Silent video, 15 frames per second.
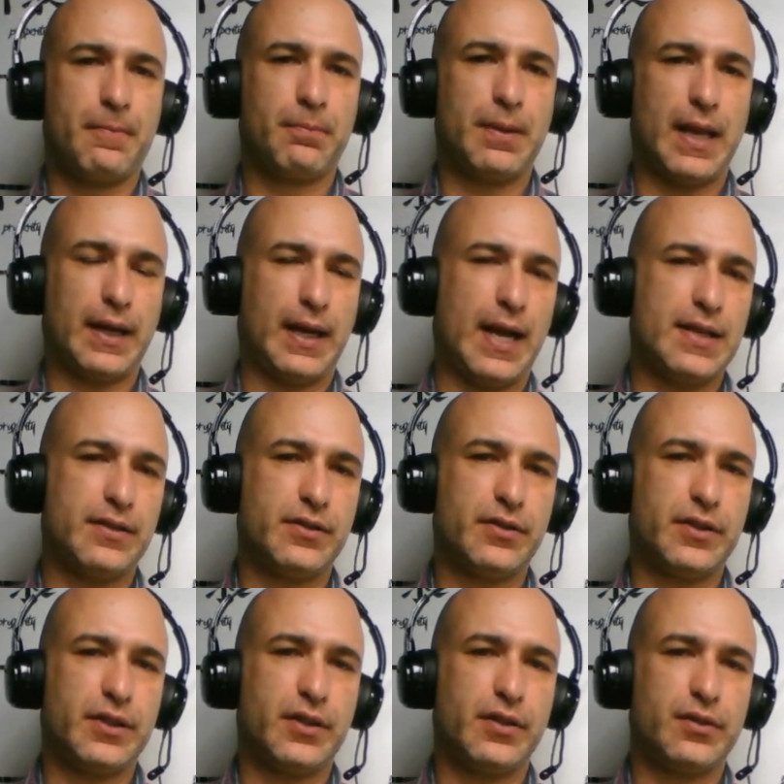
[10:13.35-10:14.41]
black
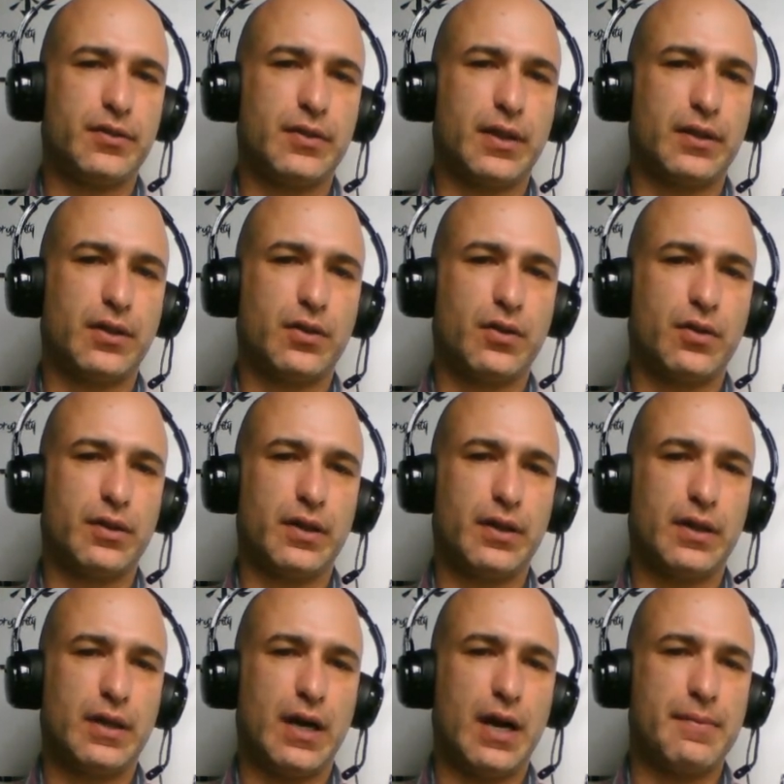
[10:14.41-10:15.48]
answers here to take the corner,
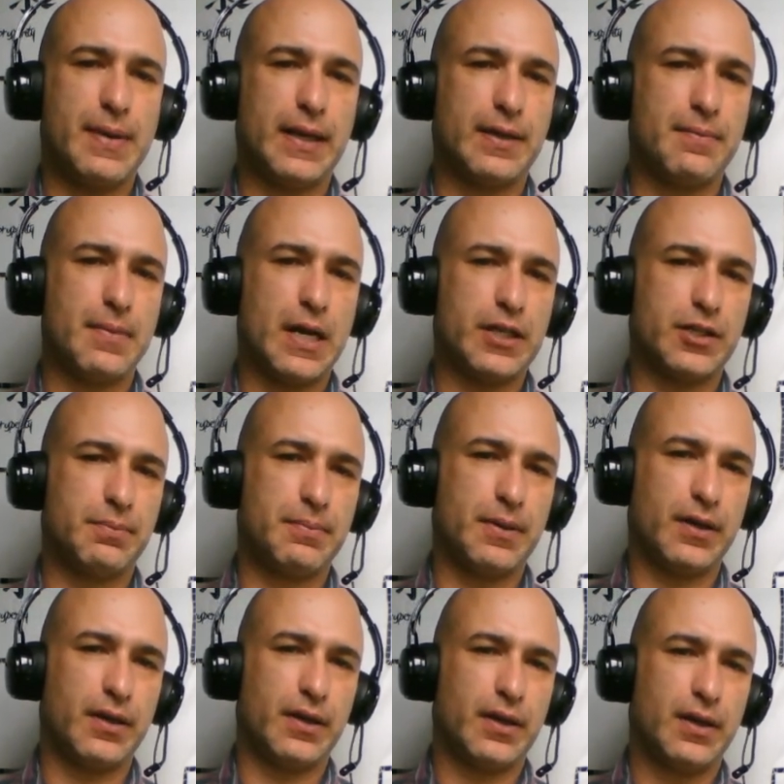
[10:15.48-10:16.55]
I make a much
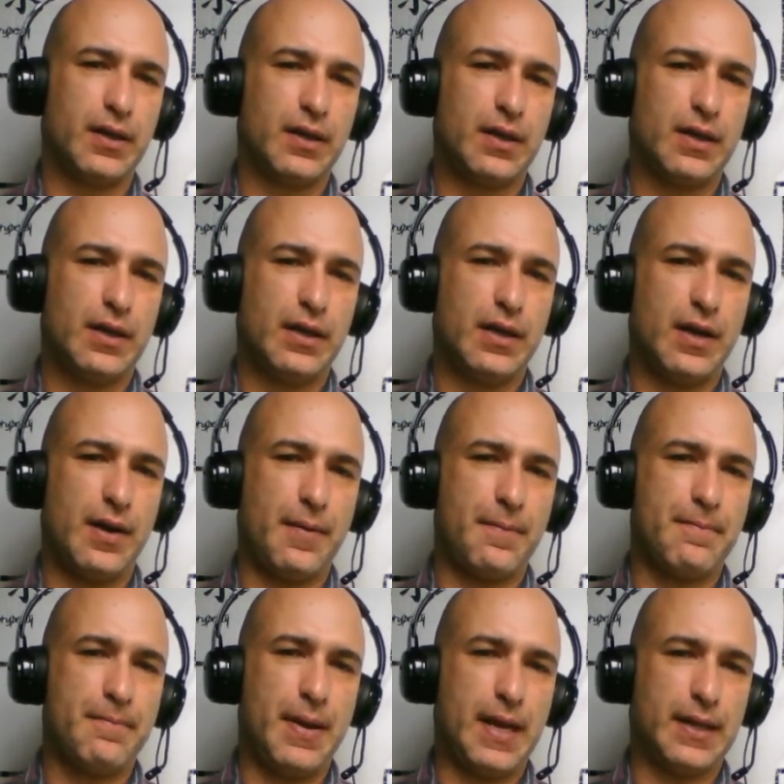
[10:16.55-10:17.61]
better
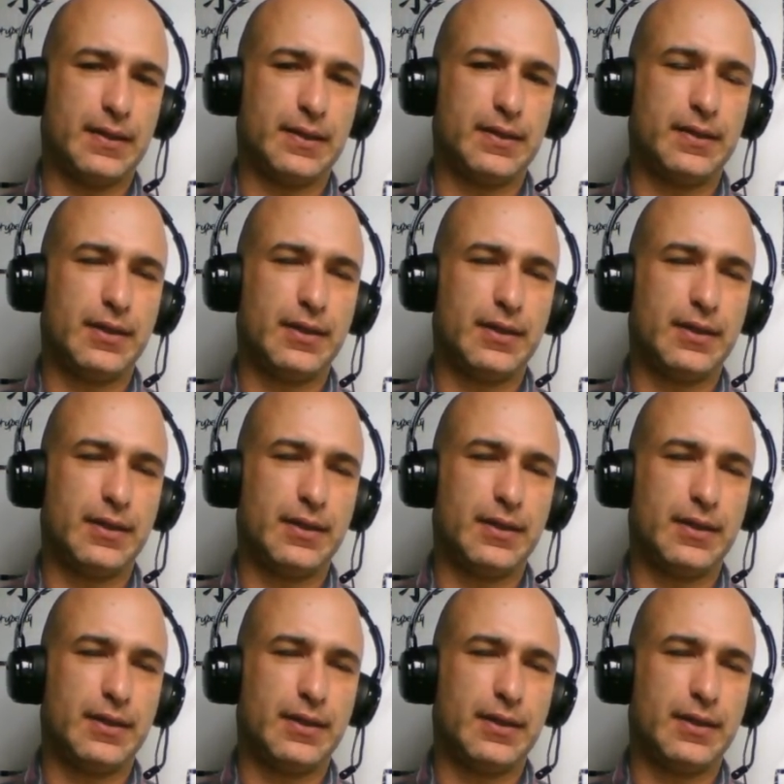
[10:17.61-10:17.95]
base.